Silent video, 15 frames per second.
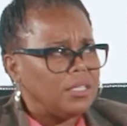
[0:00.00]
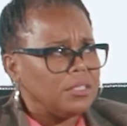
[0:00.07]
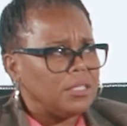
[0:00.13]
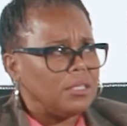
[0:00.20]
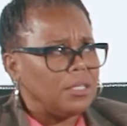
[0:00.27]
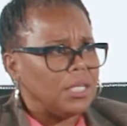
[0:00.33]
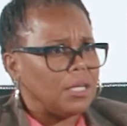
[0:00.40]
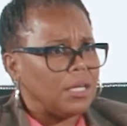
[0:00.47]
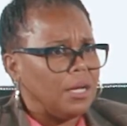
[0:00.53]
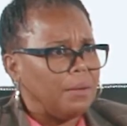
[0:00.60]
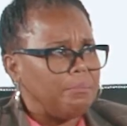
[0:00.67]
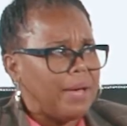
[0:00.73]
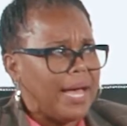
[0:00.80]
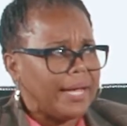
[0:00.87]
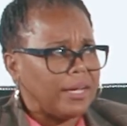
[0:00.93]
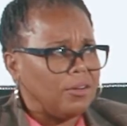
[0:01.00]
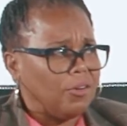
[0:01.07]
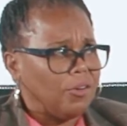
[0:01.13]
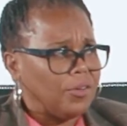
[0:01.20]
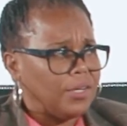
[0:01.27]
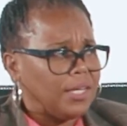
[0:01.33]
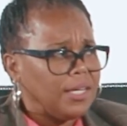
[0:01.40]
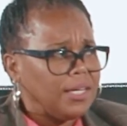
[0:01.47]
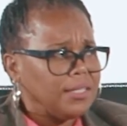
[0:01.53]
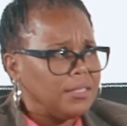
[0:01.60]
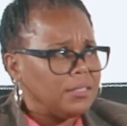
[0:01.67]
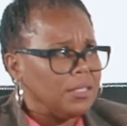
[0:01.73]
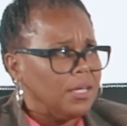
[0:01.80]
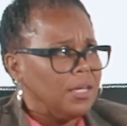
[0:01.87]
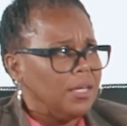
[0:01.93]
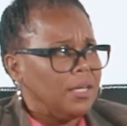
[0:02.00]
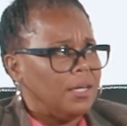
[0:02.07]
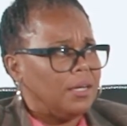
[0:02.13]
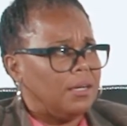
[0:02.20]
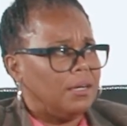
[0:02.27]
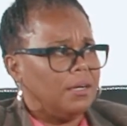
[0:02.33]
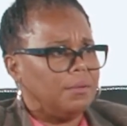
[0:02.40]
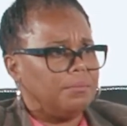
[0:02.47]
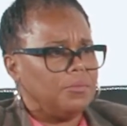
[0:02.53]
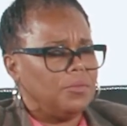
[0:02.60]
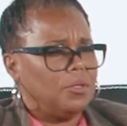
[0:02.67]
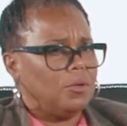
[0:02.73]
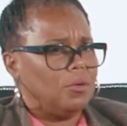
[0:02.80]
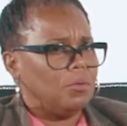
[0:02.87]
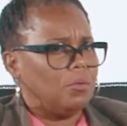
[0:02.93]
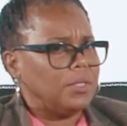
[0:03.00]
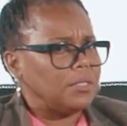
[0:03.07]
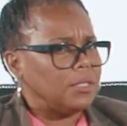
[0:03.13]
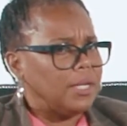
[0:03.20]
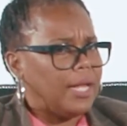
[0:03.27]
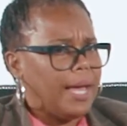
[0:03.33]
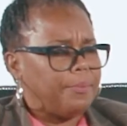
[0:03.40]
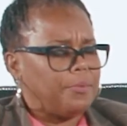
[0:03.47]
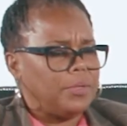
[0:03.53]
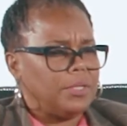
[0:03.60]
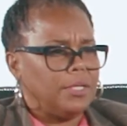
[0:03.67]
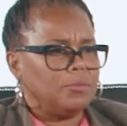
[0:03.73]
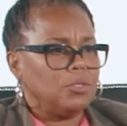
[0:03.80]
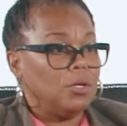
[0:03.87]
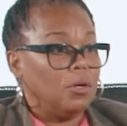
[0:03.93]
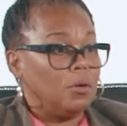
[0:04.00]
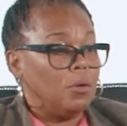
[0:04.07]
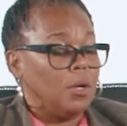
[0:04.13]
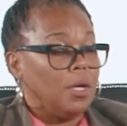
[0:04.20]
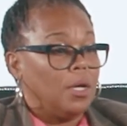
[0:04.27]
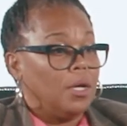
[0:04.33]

Is he going to come back and hurt us? Um, you know, what's going to happen with him? So